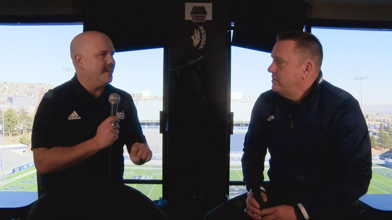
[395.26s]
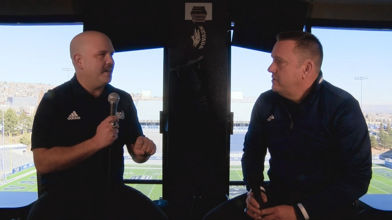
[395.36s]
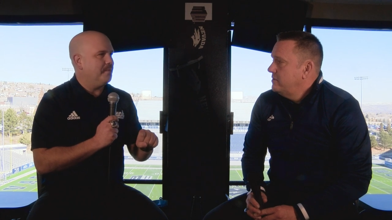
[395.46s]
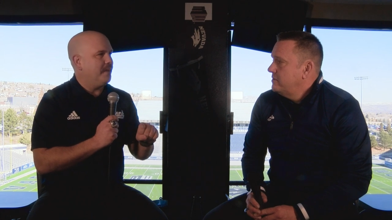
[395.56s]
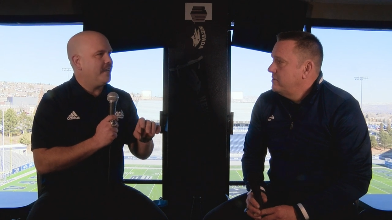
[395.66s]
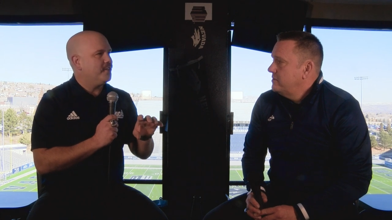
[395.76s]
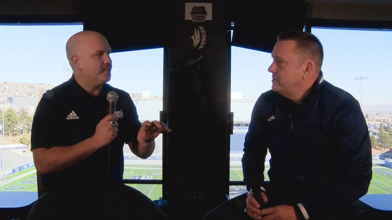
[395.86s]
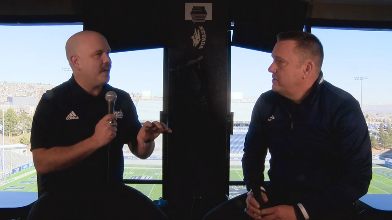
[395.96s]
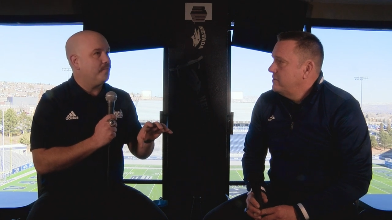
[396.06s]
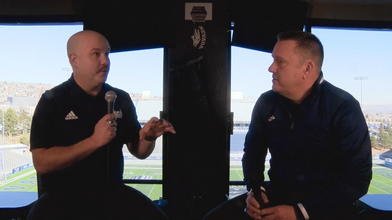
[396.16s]
Speaker 1: uh, make
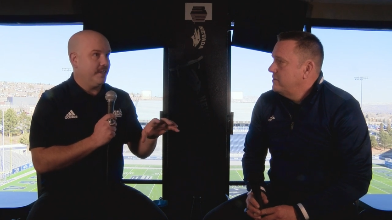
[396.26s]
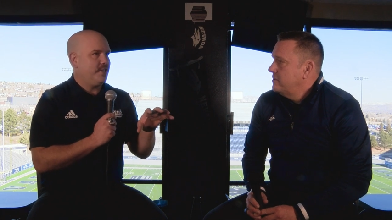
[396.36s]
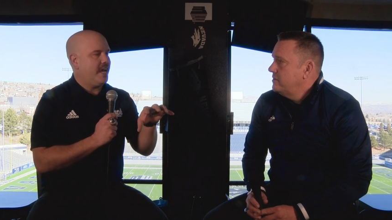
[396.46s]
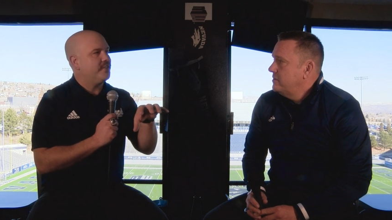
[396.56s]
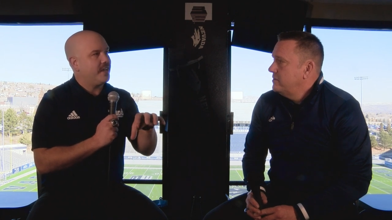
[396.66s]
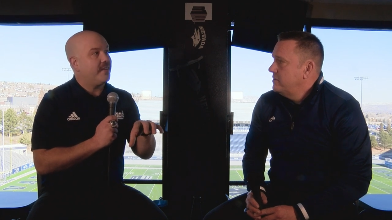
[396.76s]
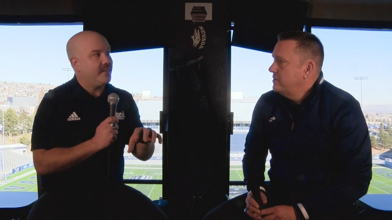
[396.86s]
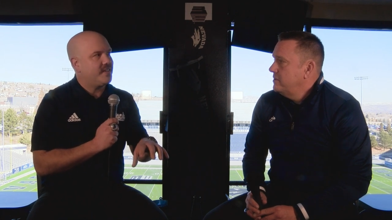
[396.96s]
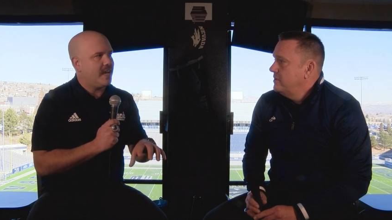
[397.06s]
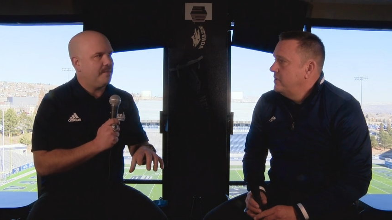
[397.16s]
your job really challenging
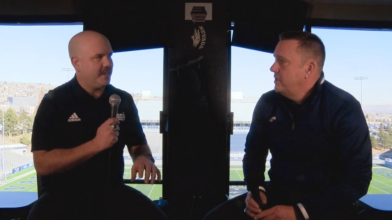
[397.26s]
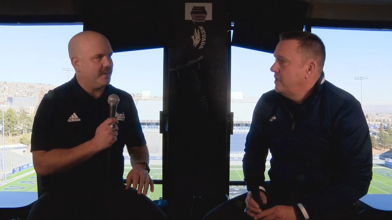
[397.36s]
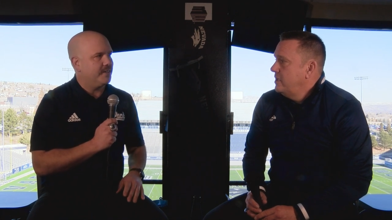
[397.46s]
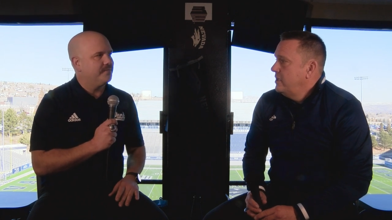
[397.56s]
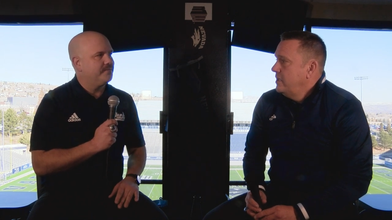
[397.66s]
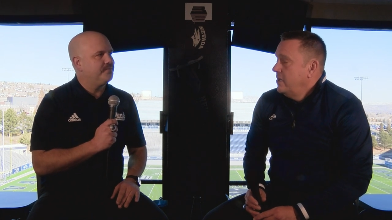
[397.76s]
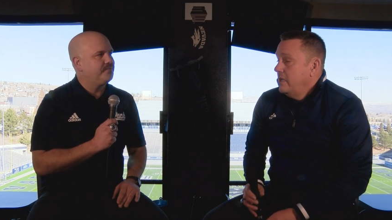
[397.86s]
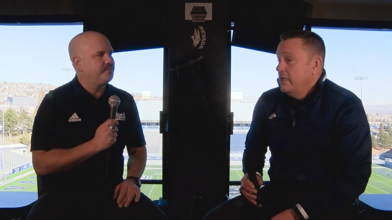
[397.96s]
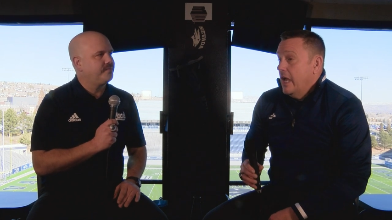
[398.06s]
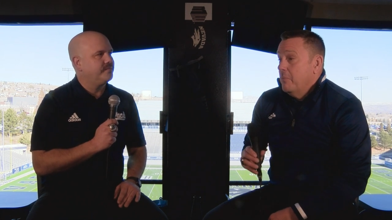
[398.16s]
at this time of the year?
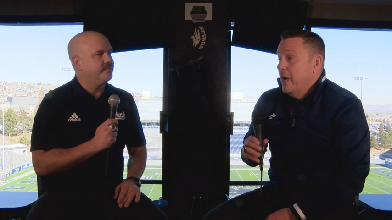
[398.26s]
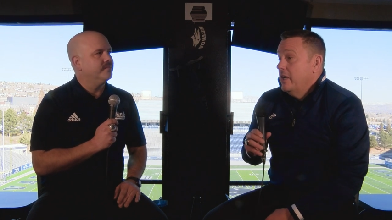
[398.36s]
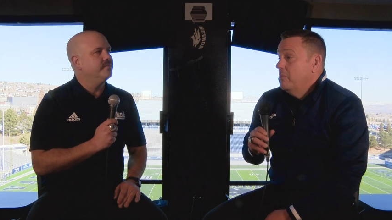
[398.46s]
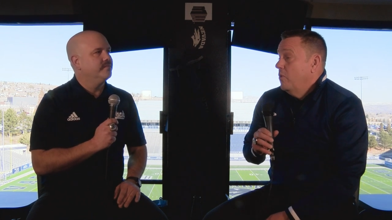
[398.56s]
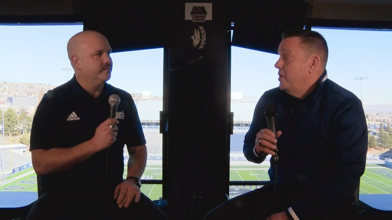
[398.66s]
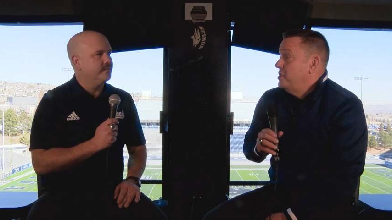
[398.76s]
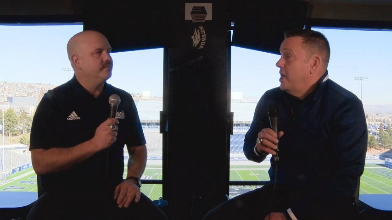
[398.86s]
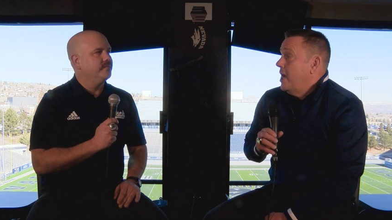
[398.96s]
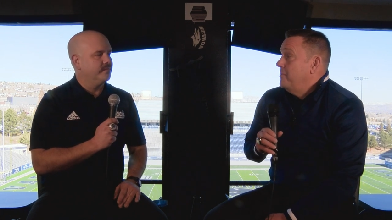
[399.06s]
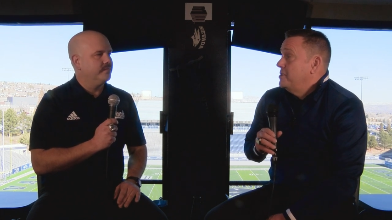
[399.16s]
Speaker 2: Yeah, my number one
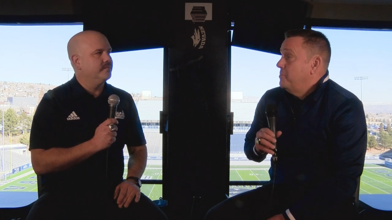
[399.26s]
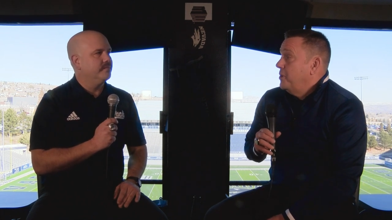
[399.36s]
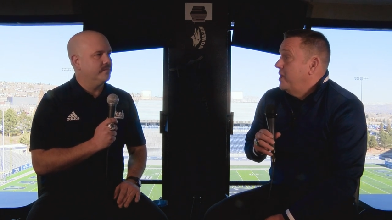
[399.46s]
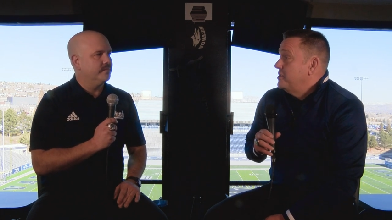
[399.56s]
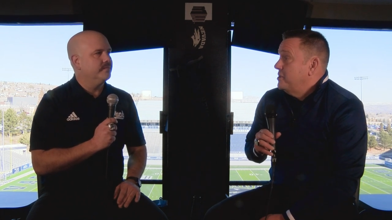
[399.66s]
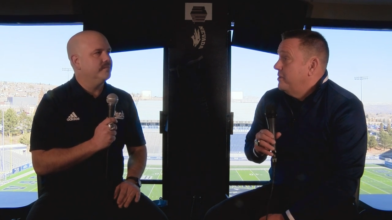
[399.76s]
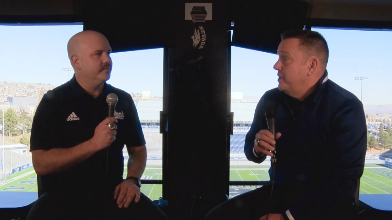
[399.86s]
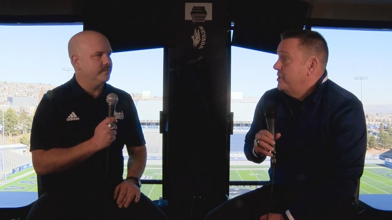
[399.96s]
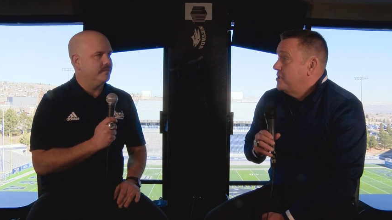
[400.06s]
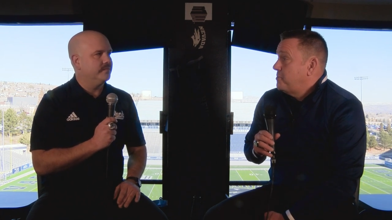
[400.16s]
job is the players that
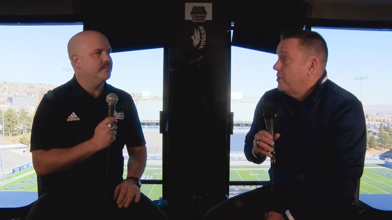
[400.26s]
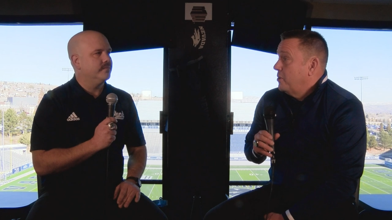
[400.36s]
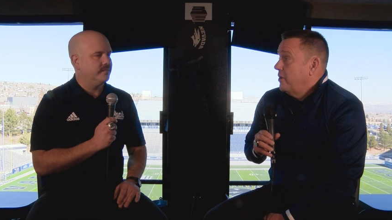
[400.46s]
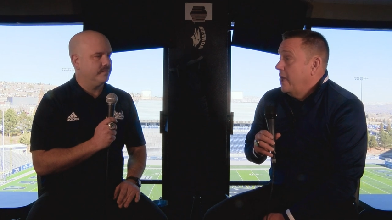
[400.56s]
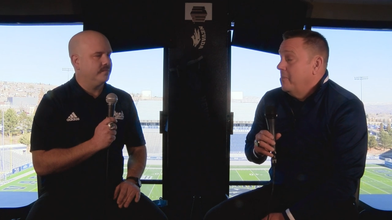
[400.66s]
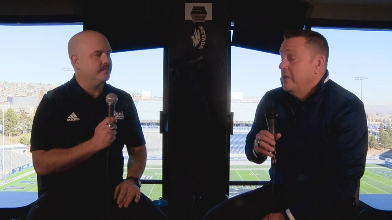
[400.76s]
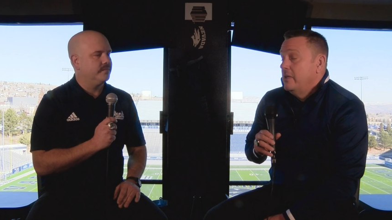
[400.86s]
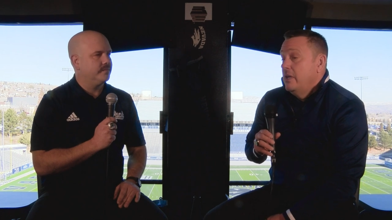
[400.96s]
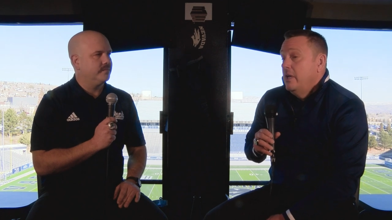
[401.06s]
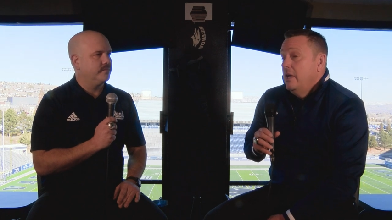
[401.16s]
are in this program,
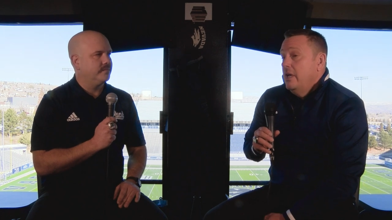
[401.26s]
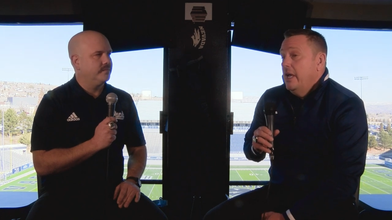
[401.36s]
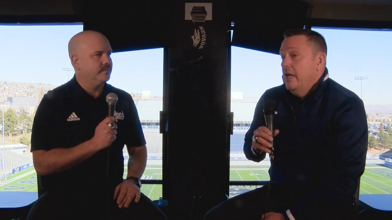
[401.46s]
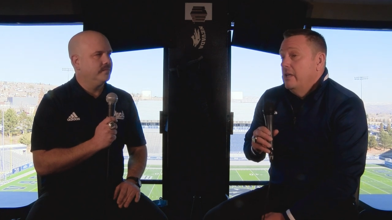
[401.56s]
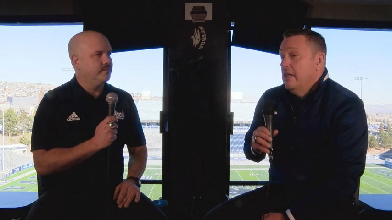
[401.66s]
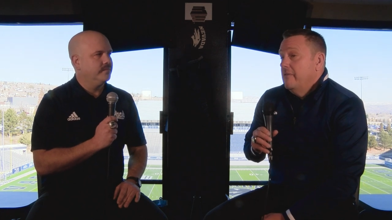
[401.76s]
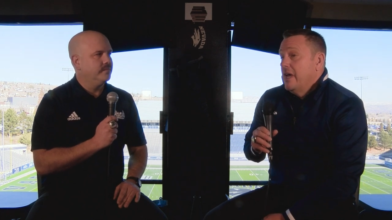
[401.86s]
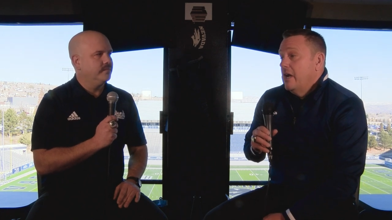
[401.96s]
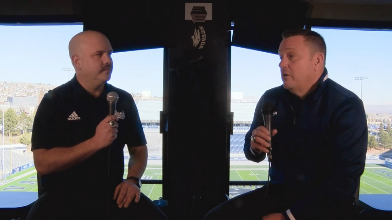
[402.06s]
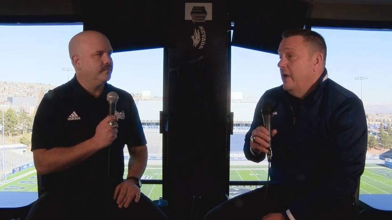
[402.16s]
and and they've
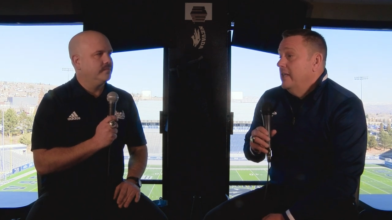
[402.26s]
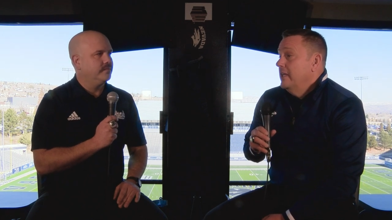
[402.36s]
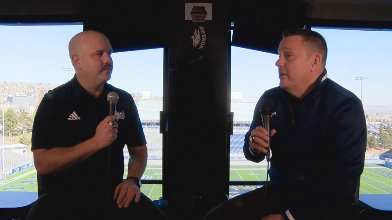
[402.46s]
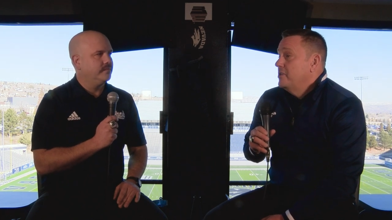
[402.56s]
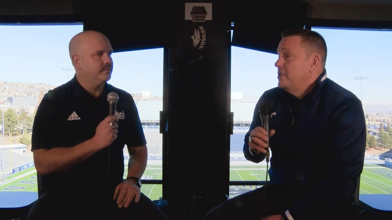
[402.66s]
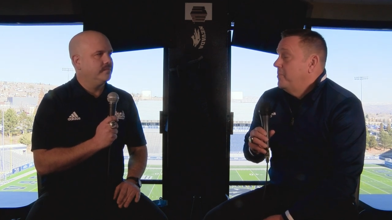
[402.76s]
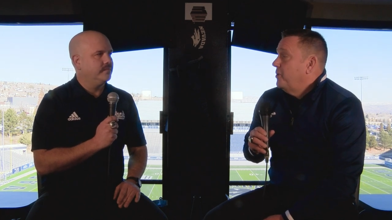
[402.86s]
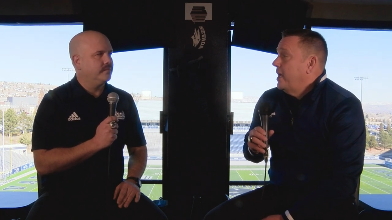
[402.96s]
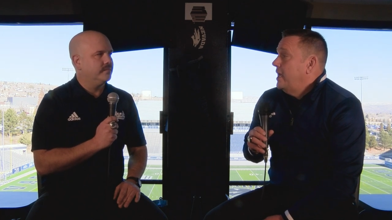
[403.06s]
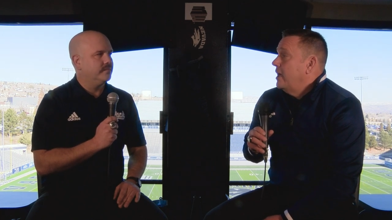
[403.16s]
got a great leadership
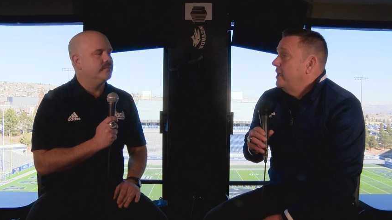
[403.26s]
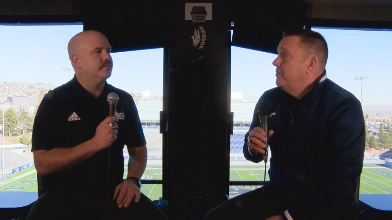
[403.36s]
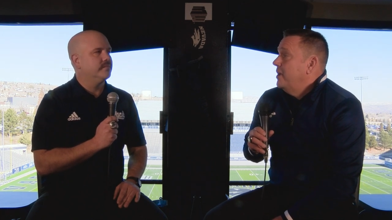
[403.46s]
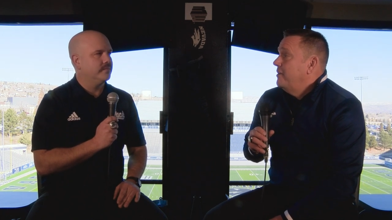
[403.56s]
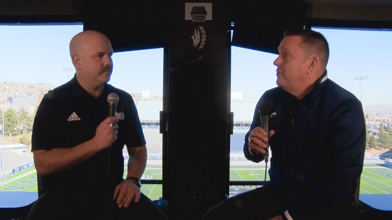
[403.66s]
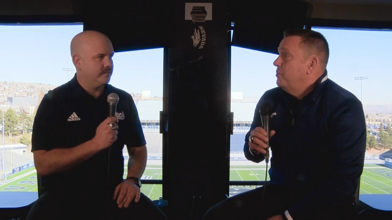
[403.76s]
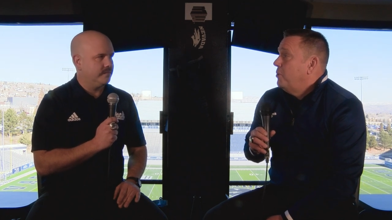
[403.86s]
right now getting ready for a